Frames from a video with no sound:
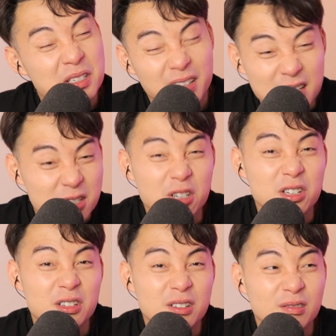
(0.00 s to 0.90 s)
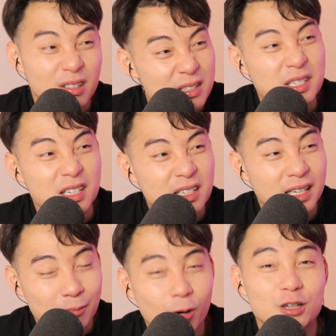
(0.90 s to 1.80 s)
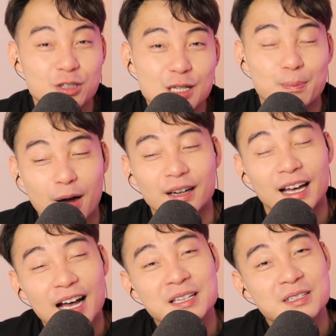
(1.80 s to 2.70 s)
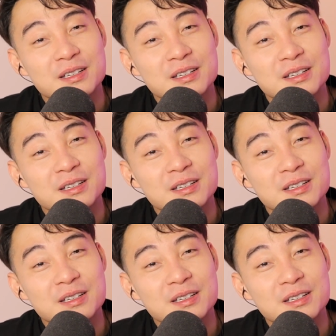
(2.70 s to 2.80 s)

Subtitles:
So that's good. We'll see. Keep watching this podcast.